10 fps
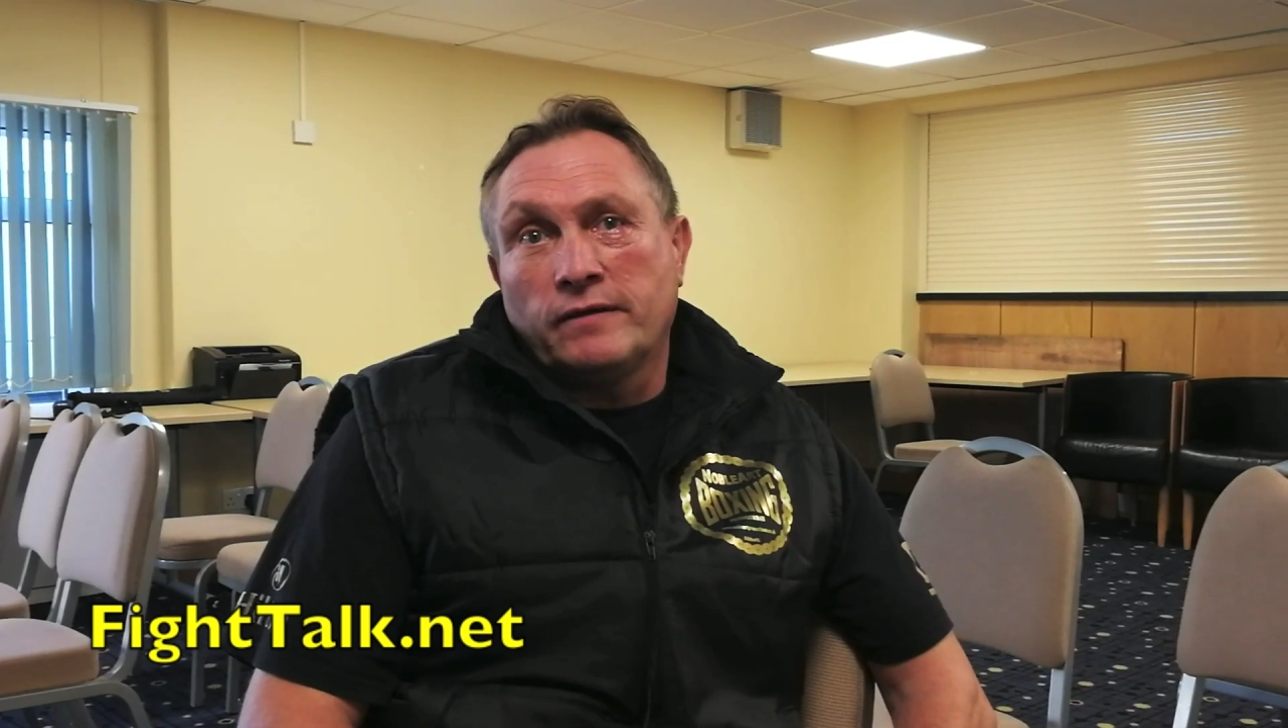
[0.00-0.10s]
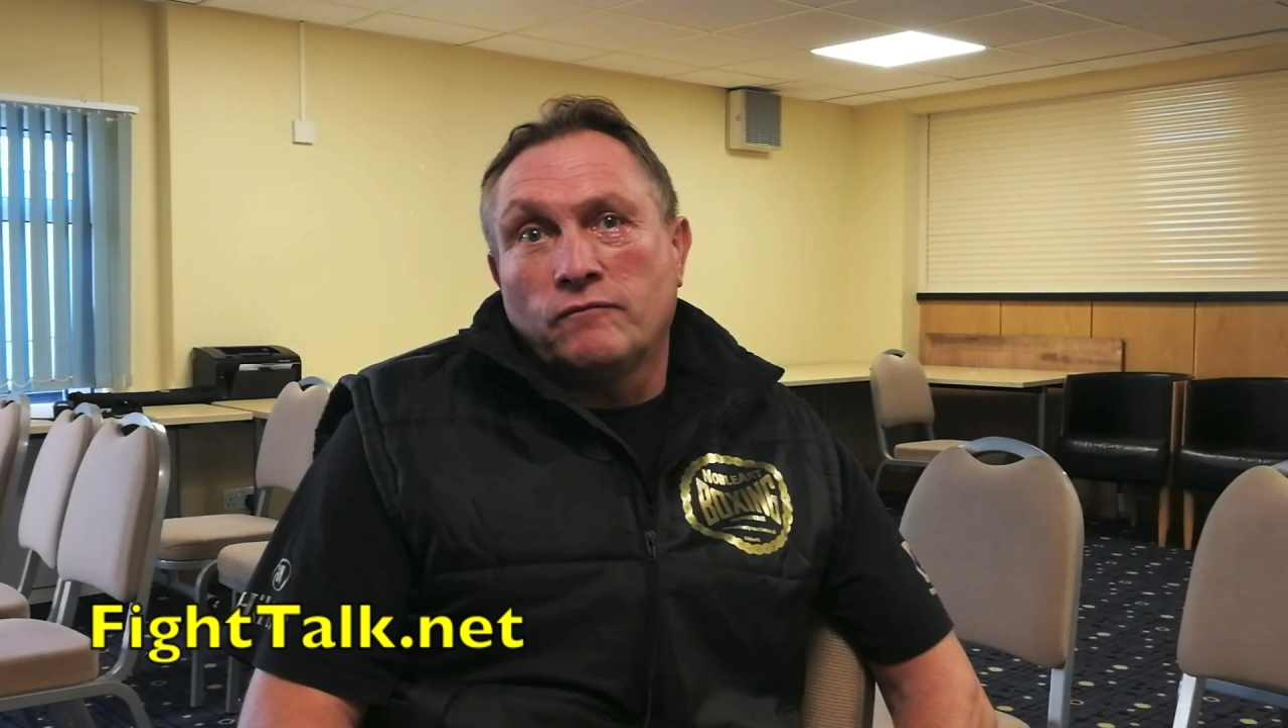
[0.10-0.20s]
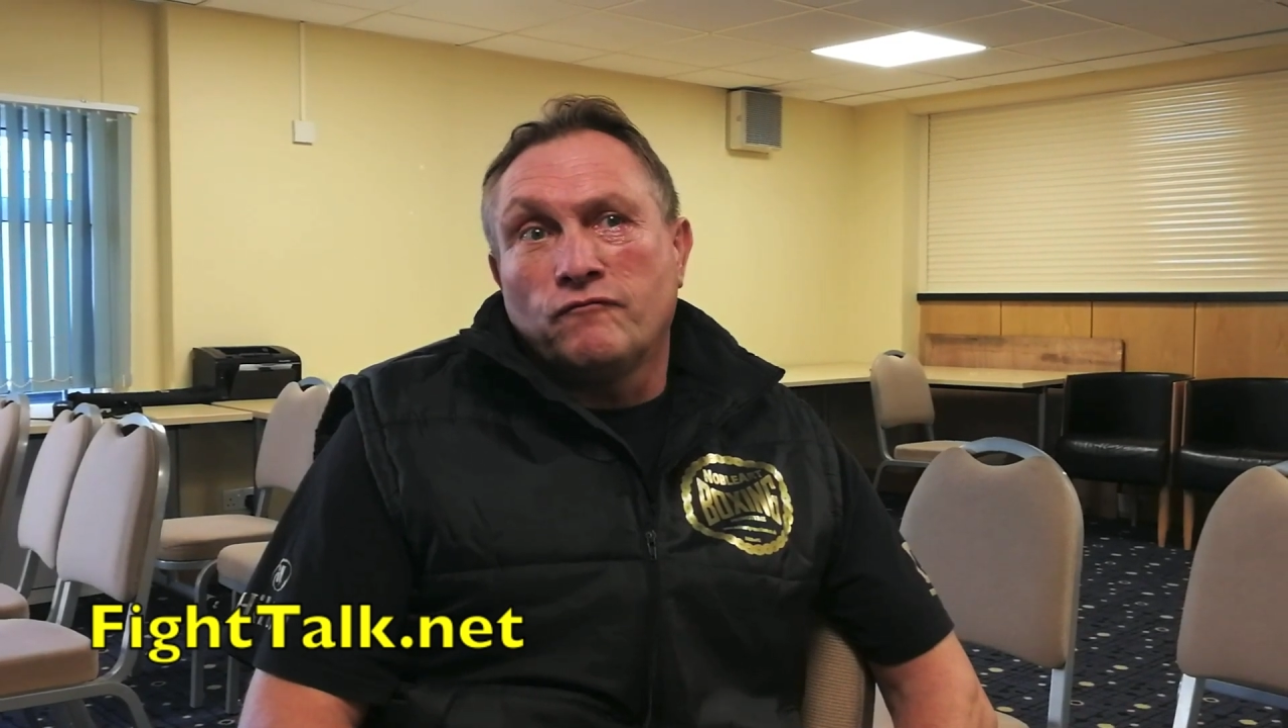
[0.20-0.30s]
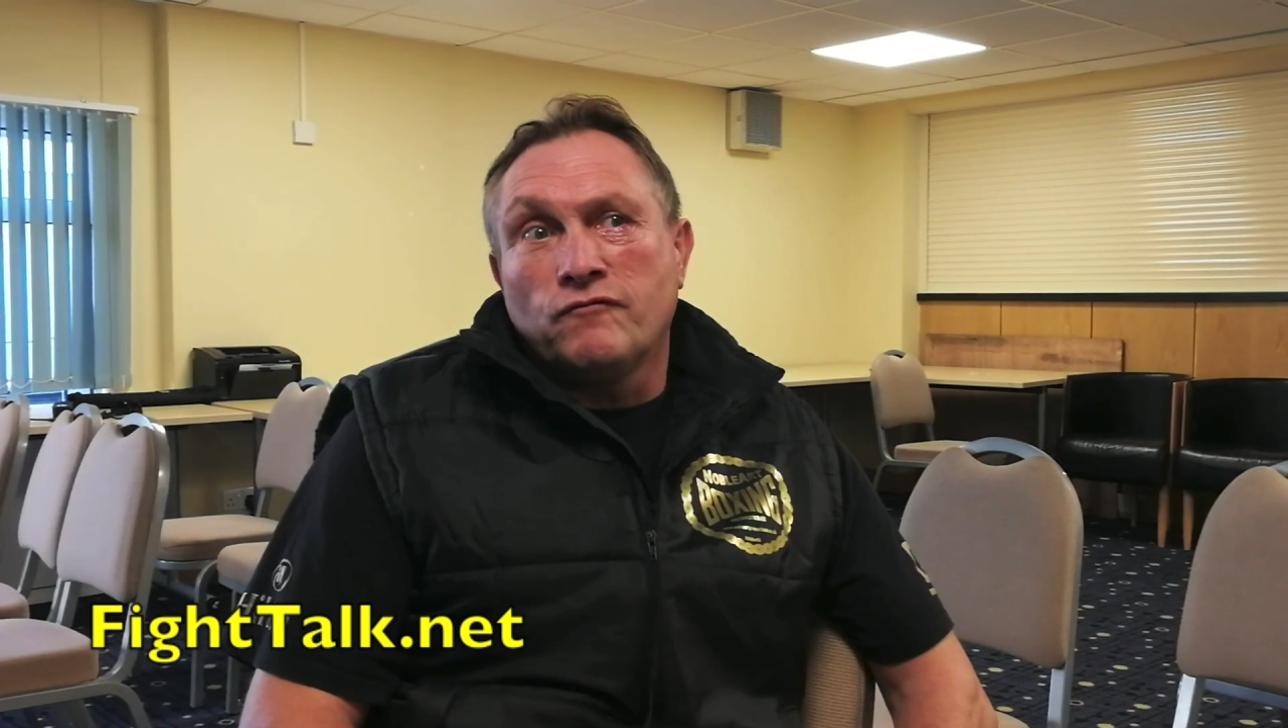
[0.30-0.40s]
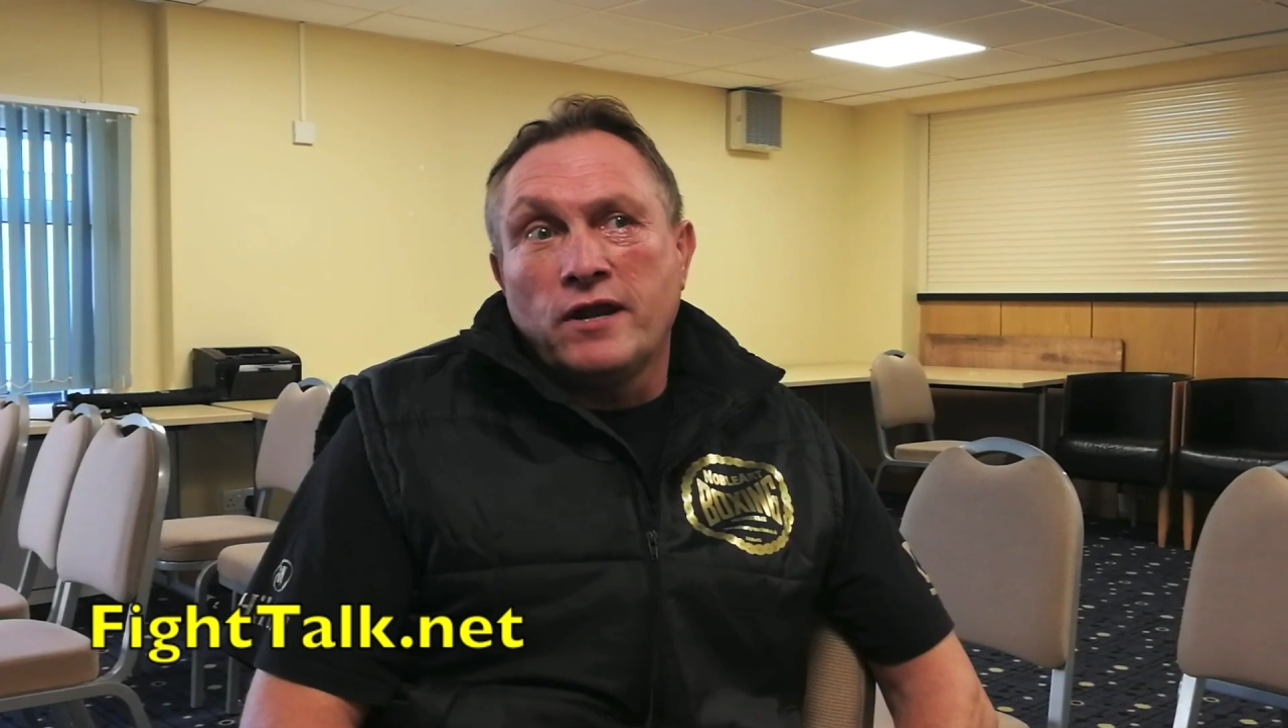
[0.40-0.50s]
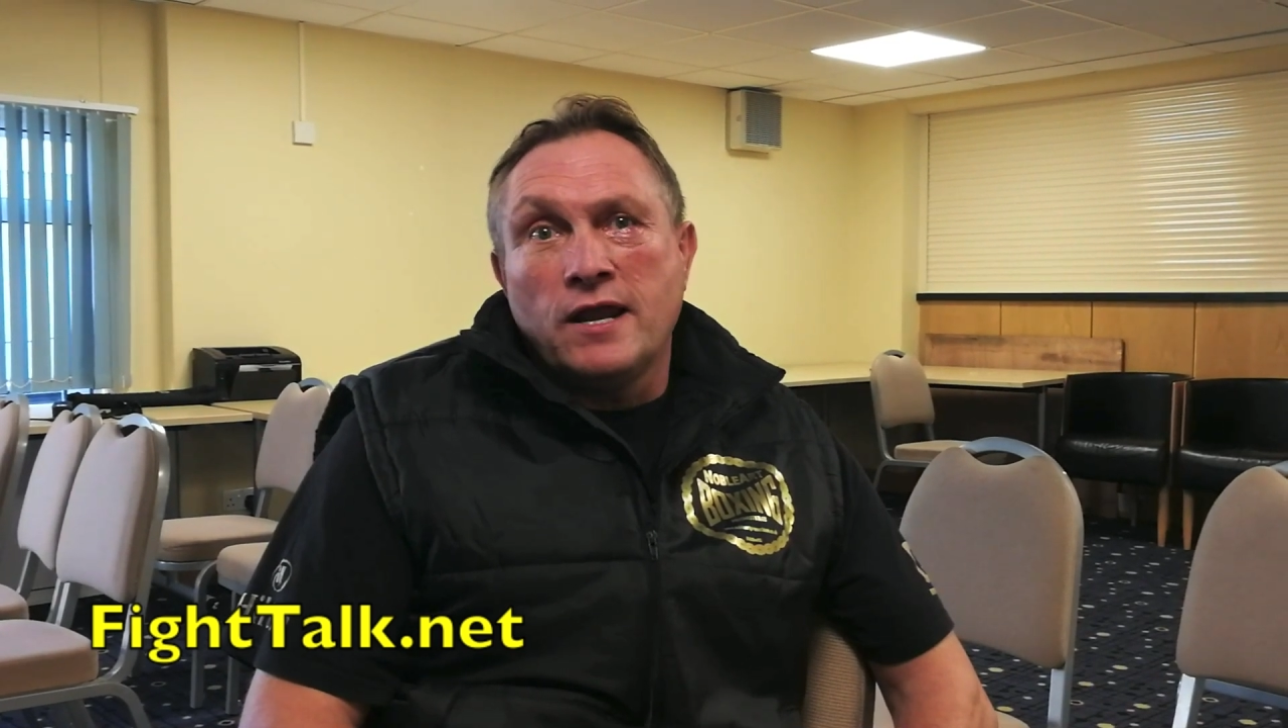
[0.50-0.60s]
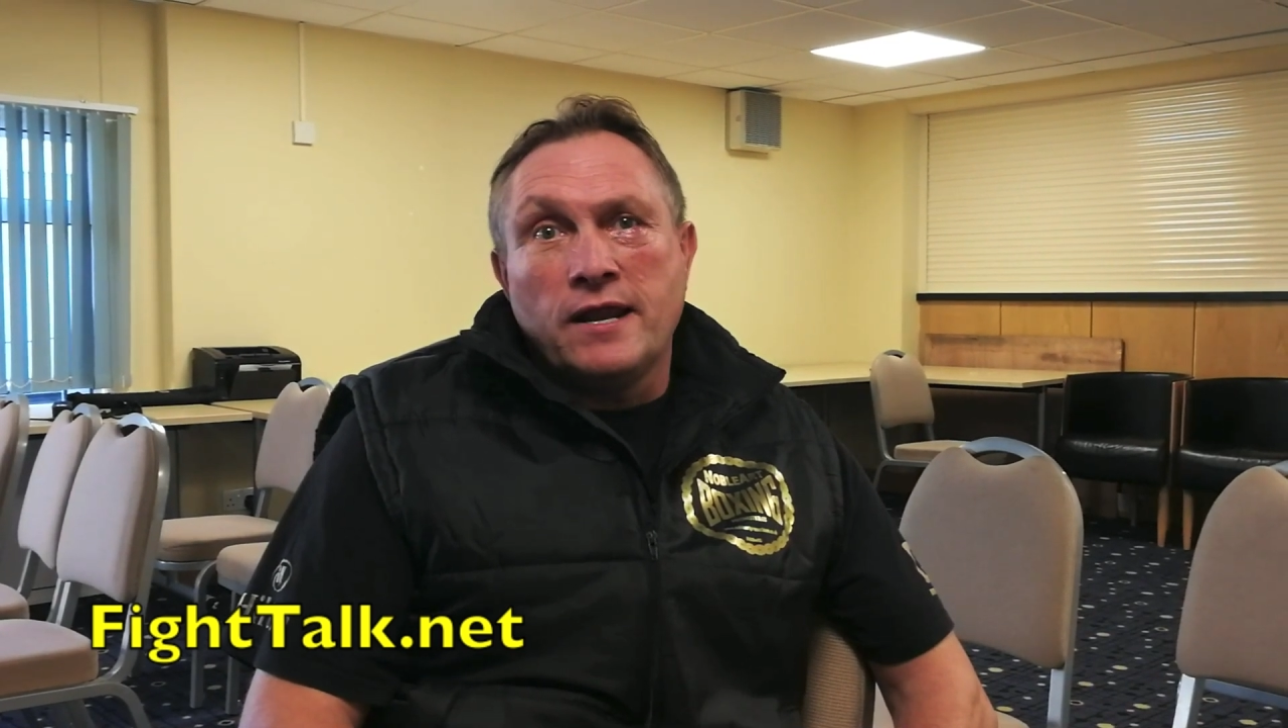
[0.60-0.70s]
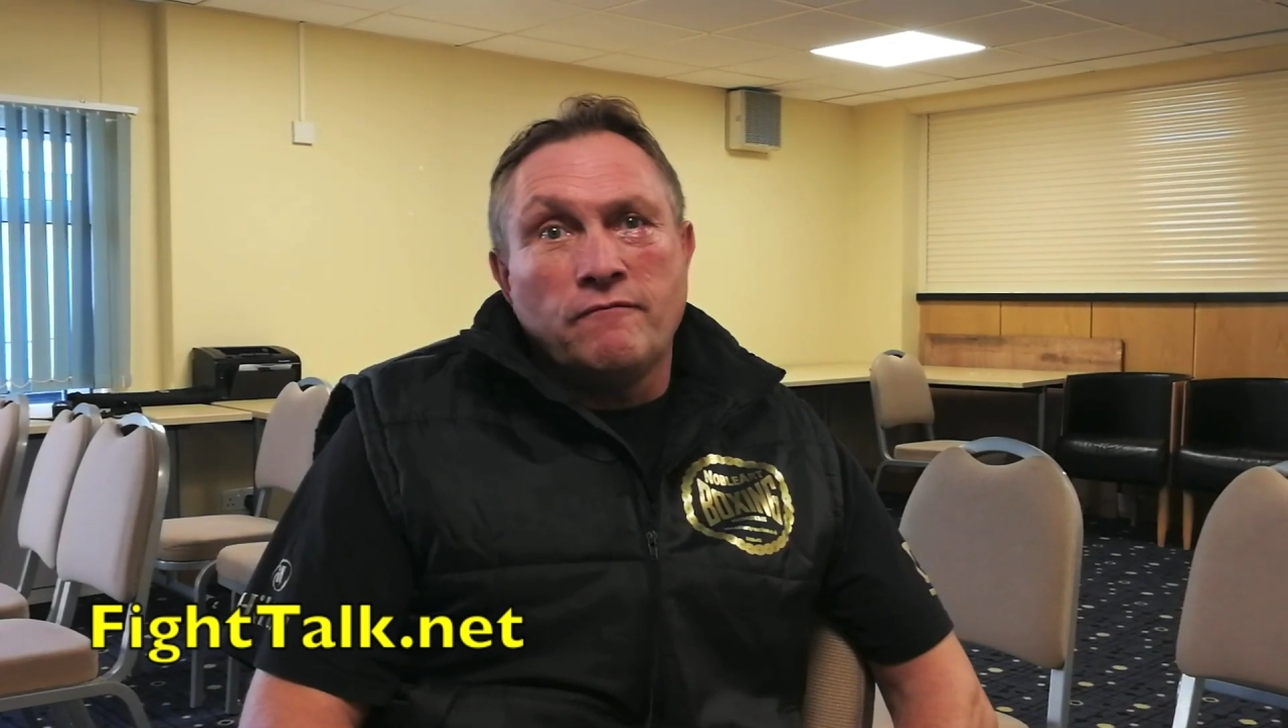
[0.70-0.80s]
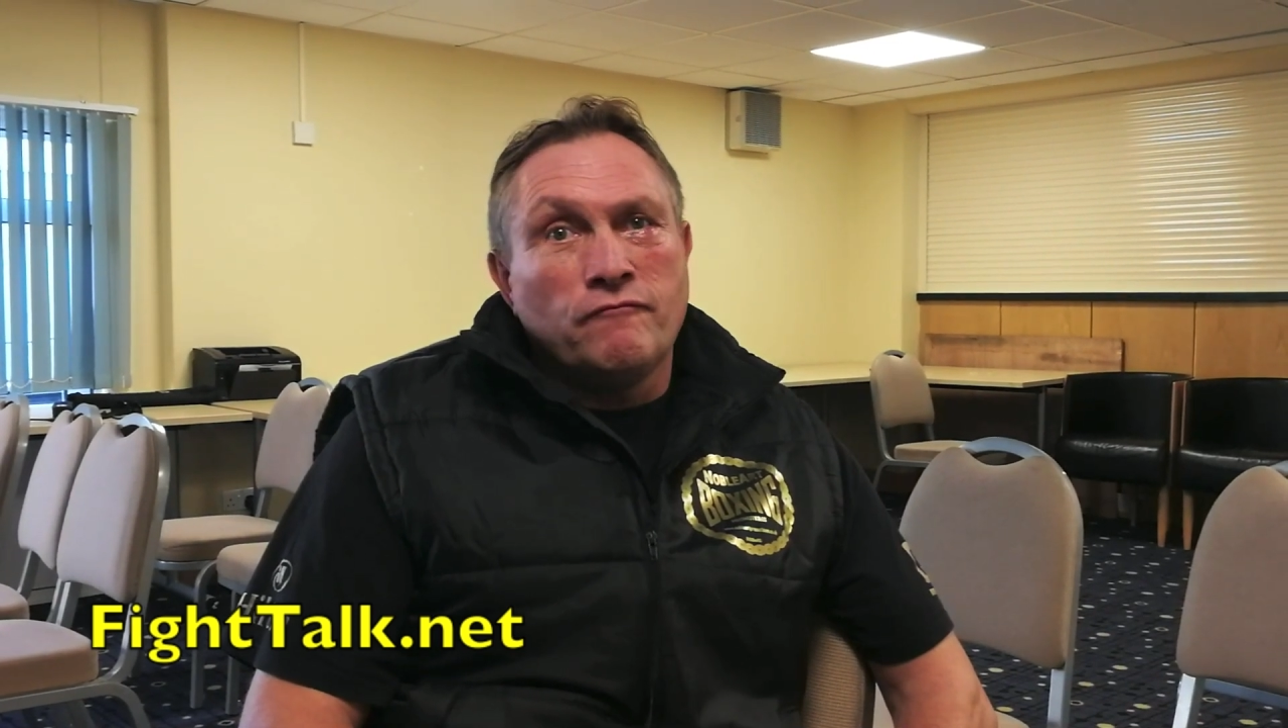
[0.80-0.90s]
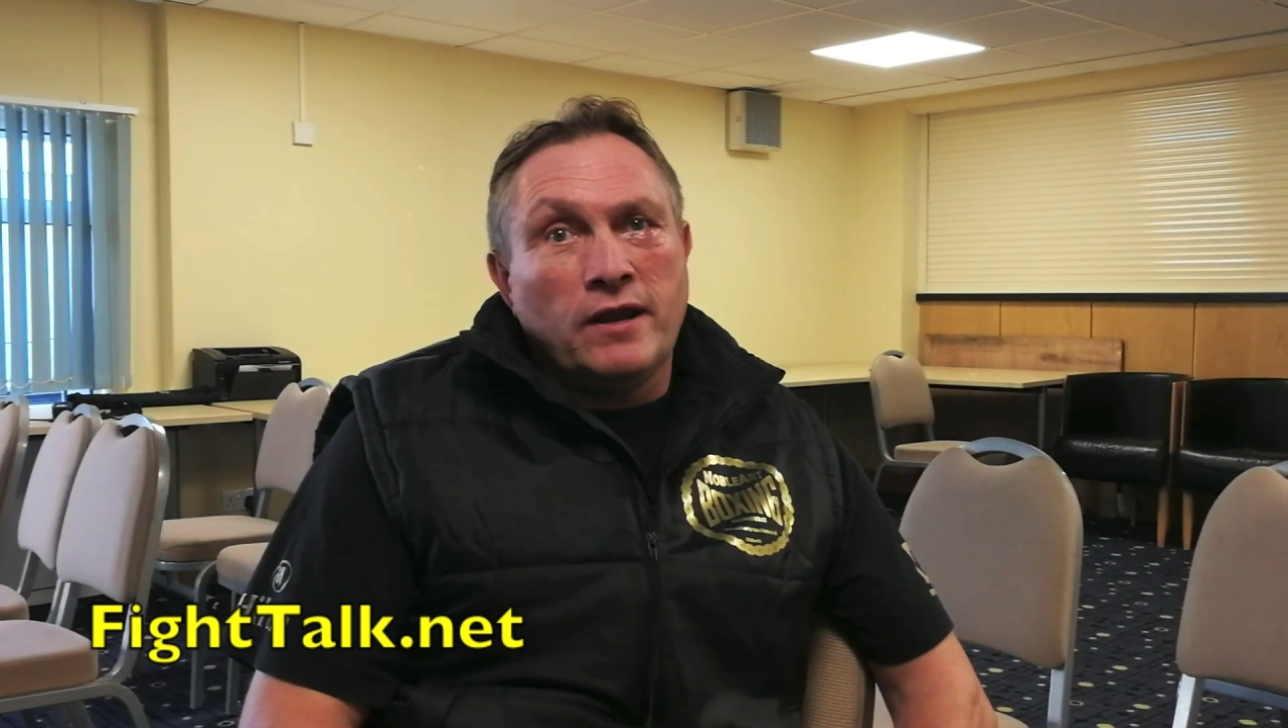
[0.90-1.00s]
Really,
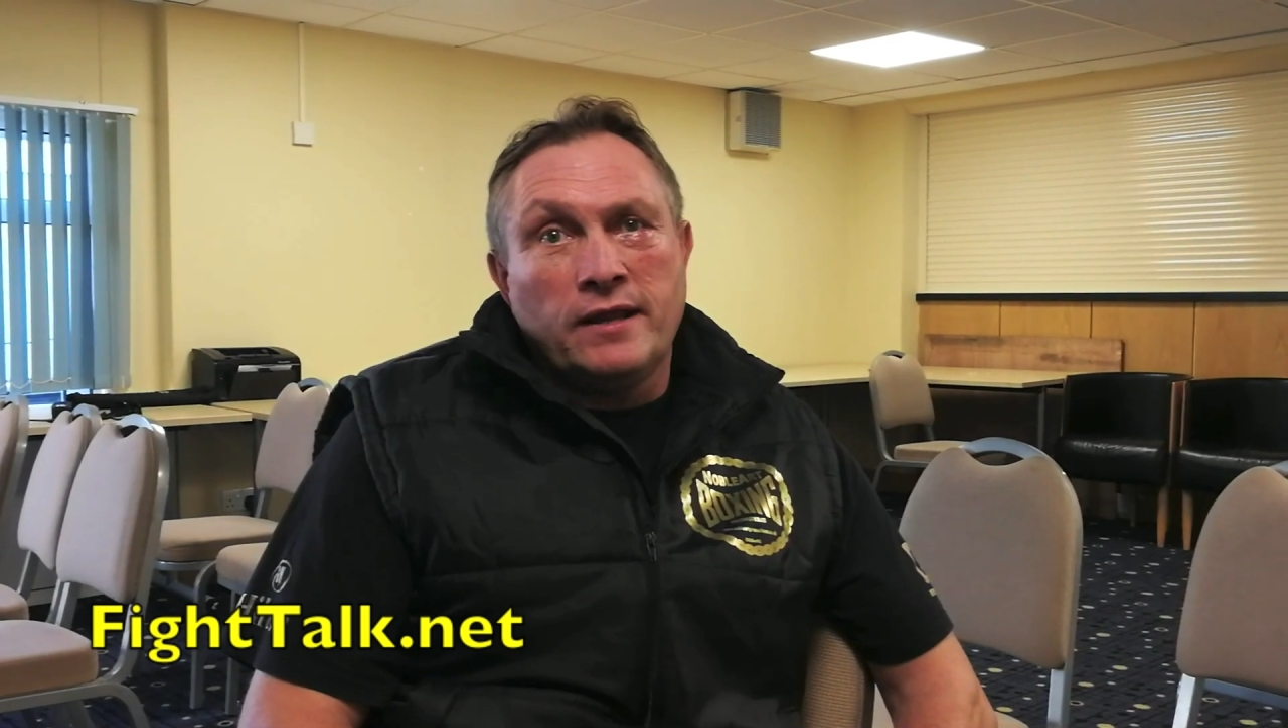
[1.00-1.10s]
really